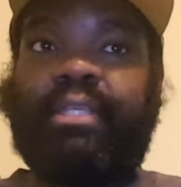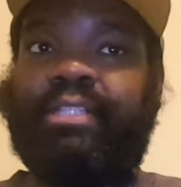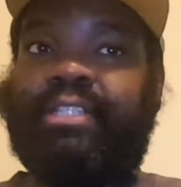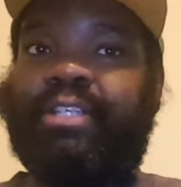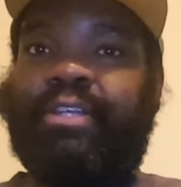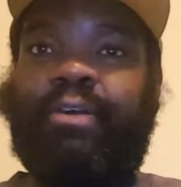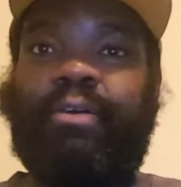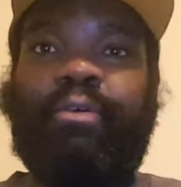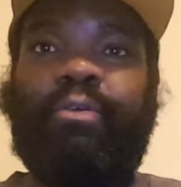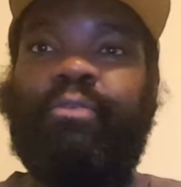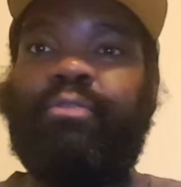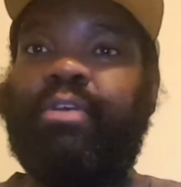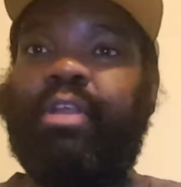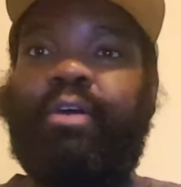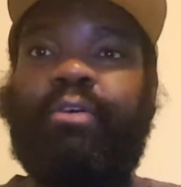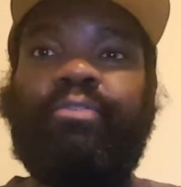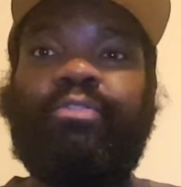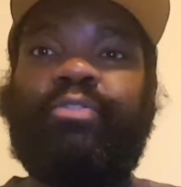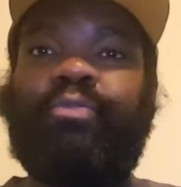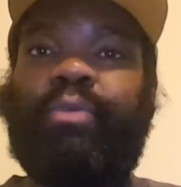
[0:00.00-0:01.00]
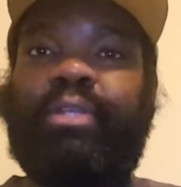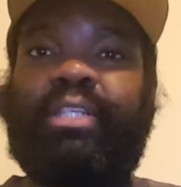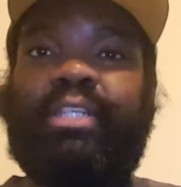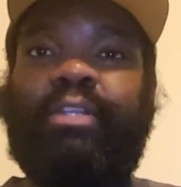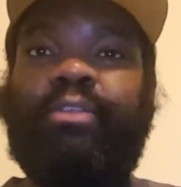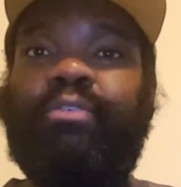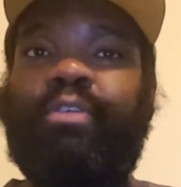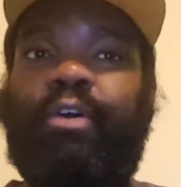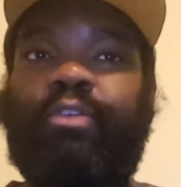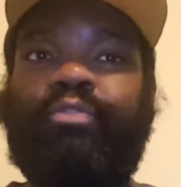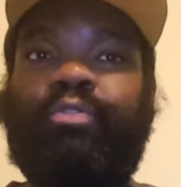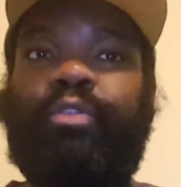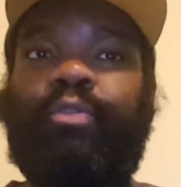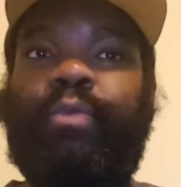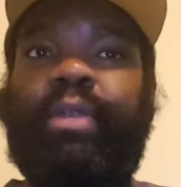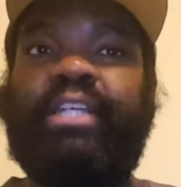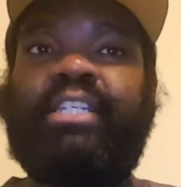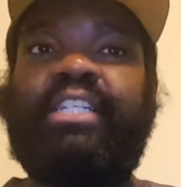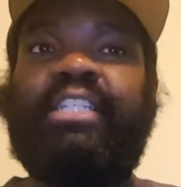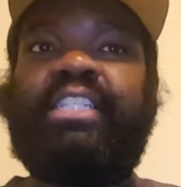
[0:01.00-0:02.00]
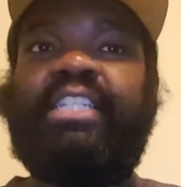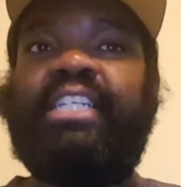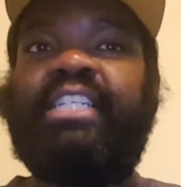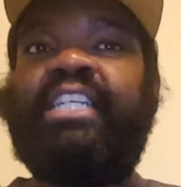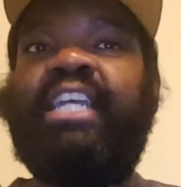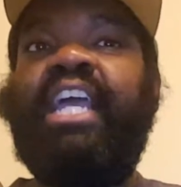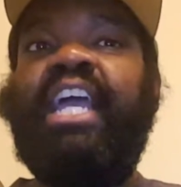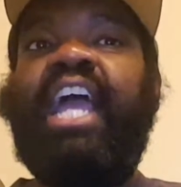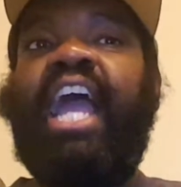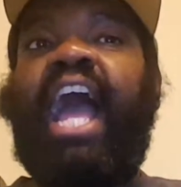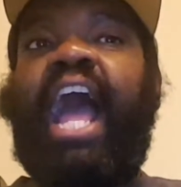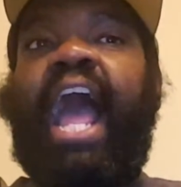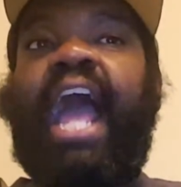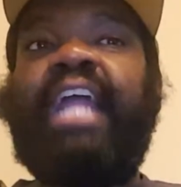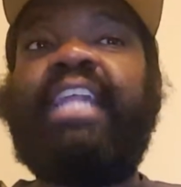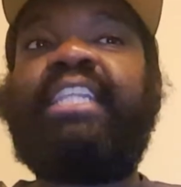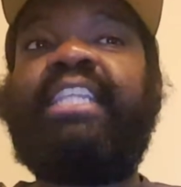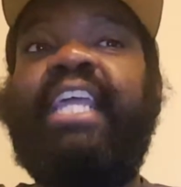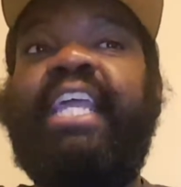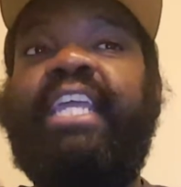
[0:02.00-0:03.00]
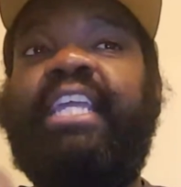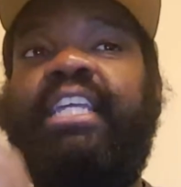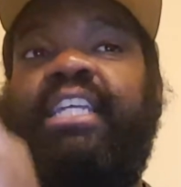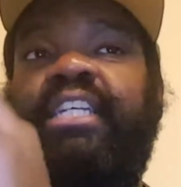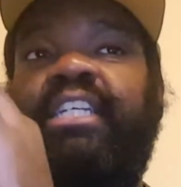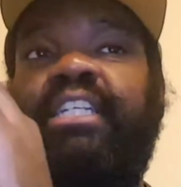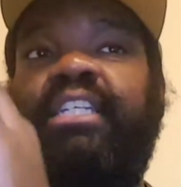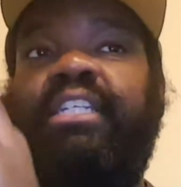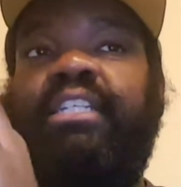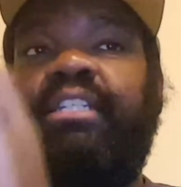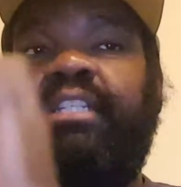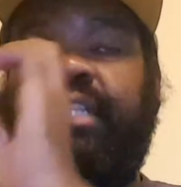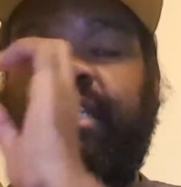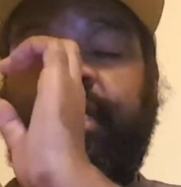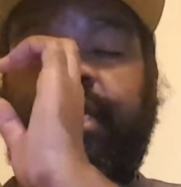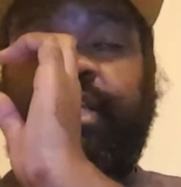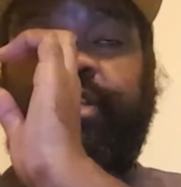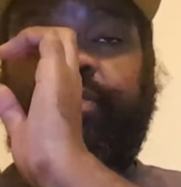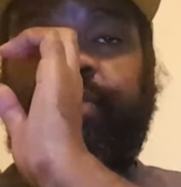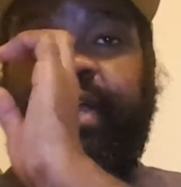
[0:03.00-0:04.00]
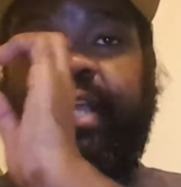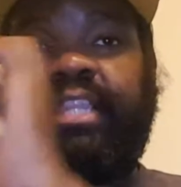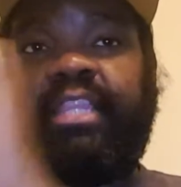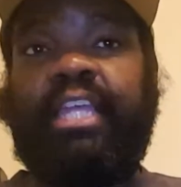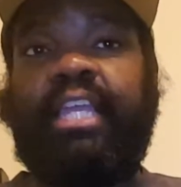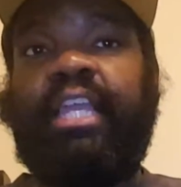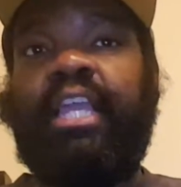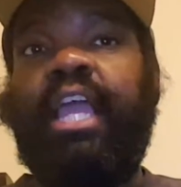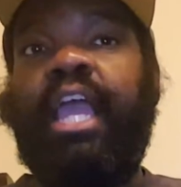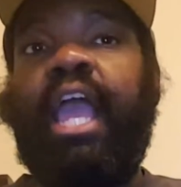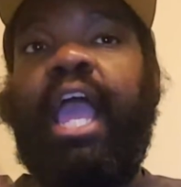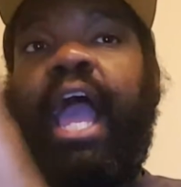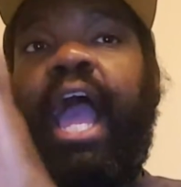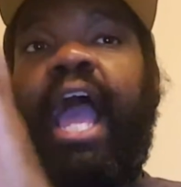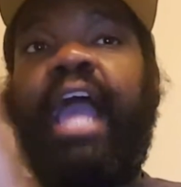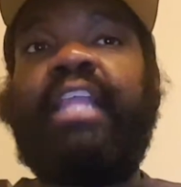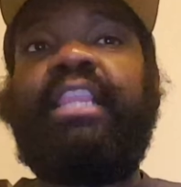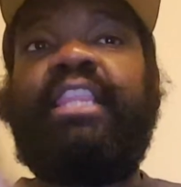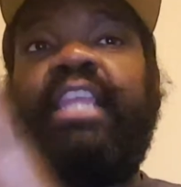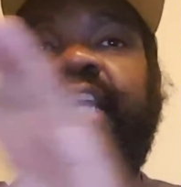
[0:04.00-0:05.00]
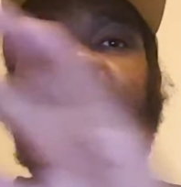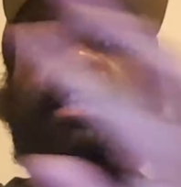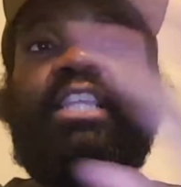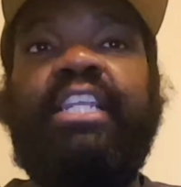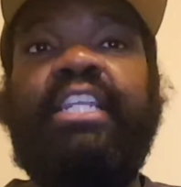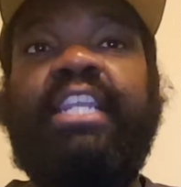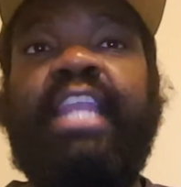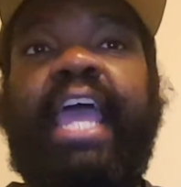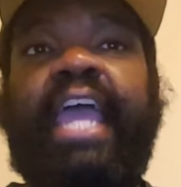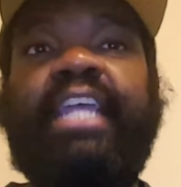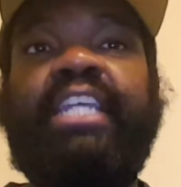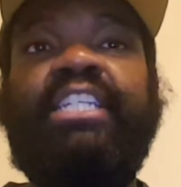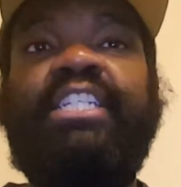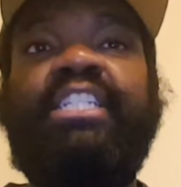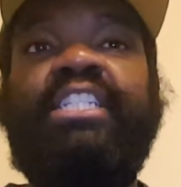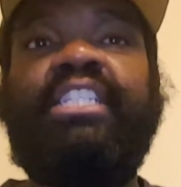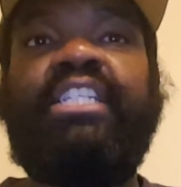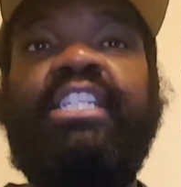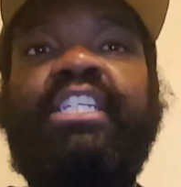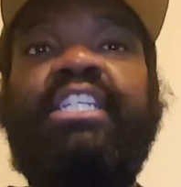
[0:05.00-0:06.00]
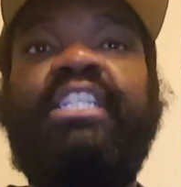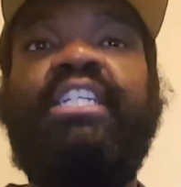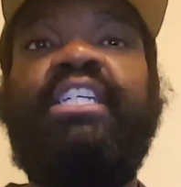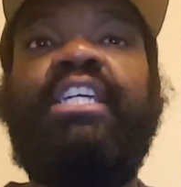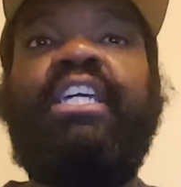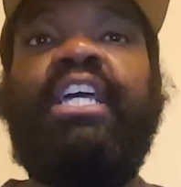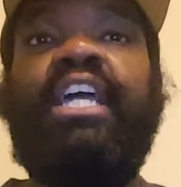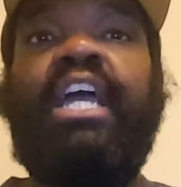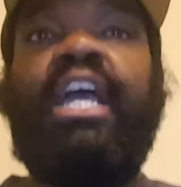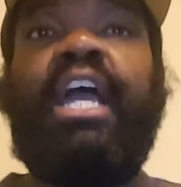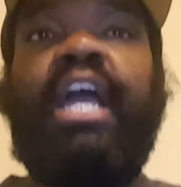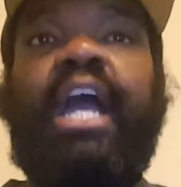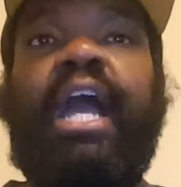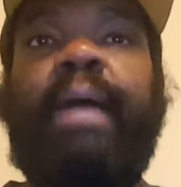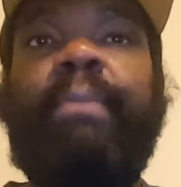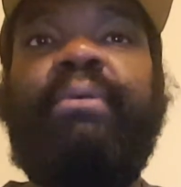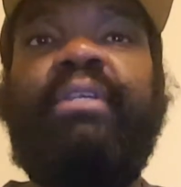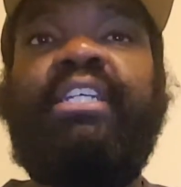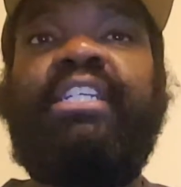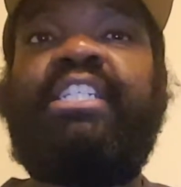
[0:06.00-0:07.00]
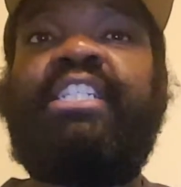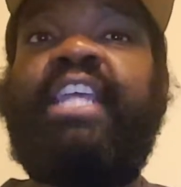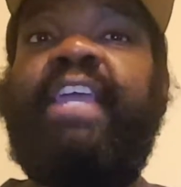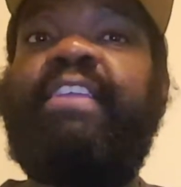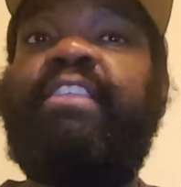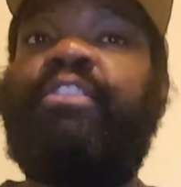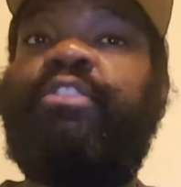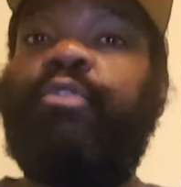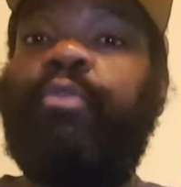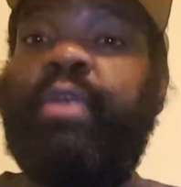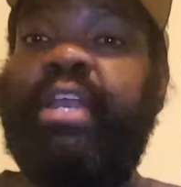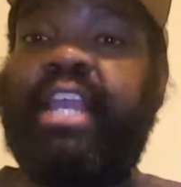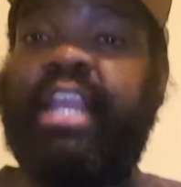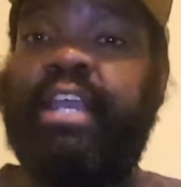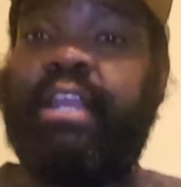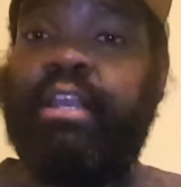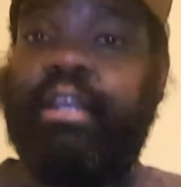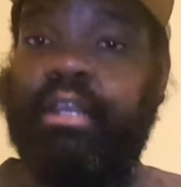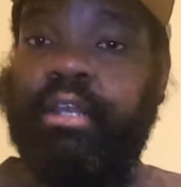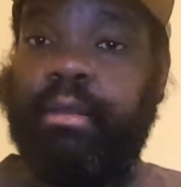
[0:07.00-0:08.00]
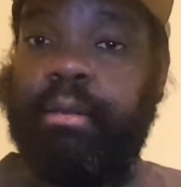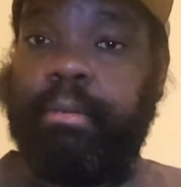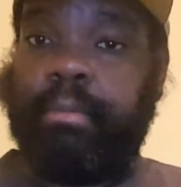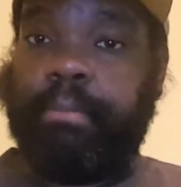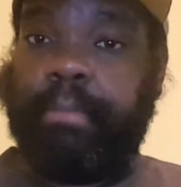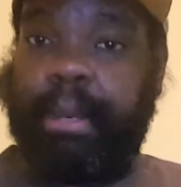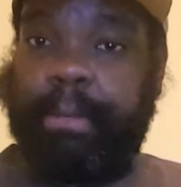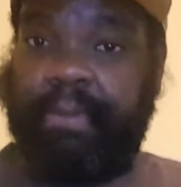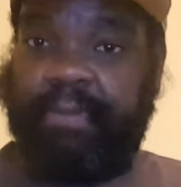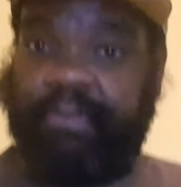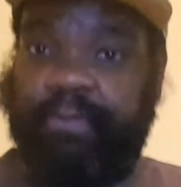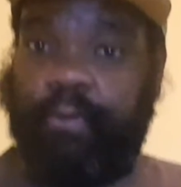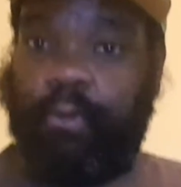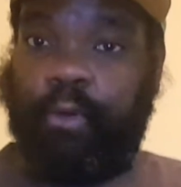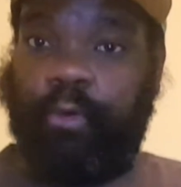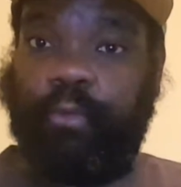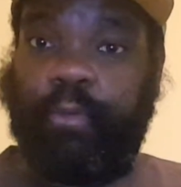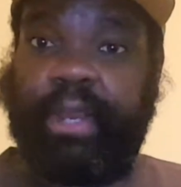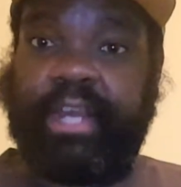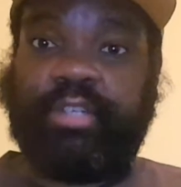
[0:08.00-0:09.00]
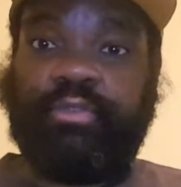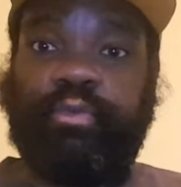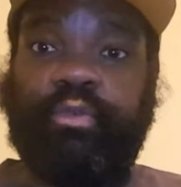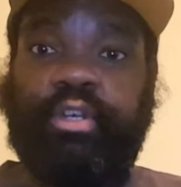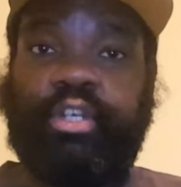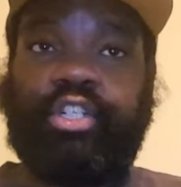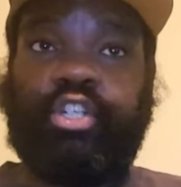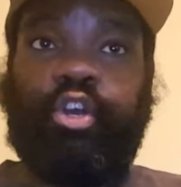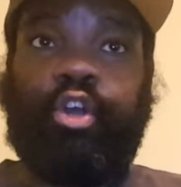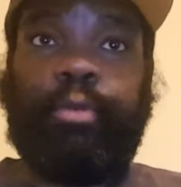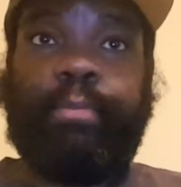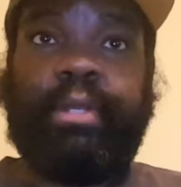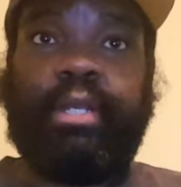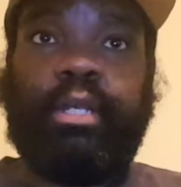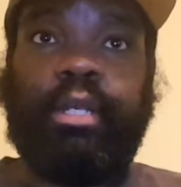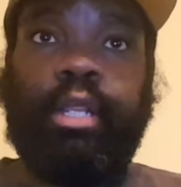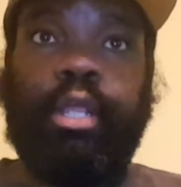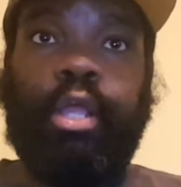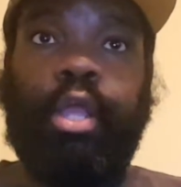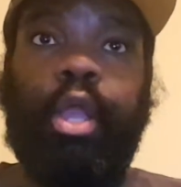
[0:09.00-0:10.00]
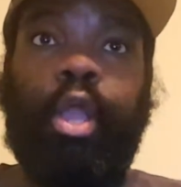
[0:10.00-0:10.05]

who knows what the rest of the season. I think, here's what I think. I think the next, I'm gonna say 3, maybe 4 weeks will determine